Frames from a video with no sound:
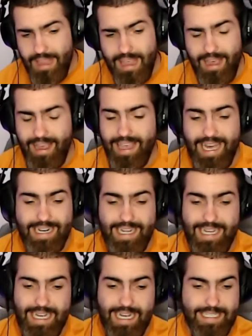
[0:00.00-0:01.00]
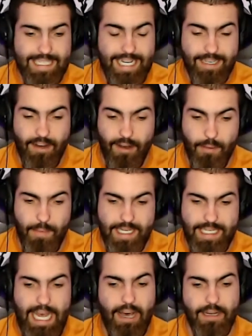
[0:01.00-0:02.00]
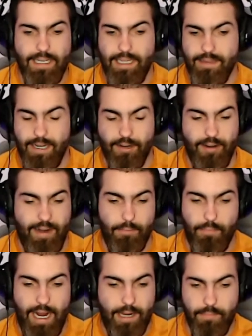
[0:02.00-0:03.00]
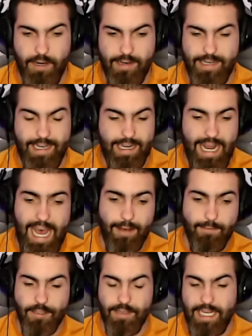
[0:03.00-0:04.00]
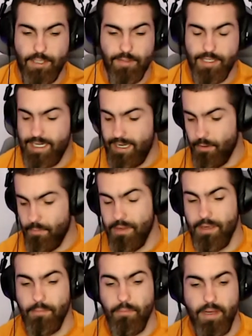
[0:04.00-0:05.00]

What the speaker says: again, he has that dog mentality that Garrett Bradbury didn't have. So that's what's going to help him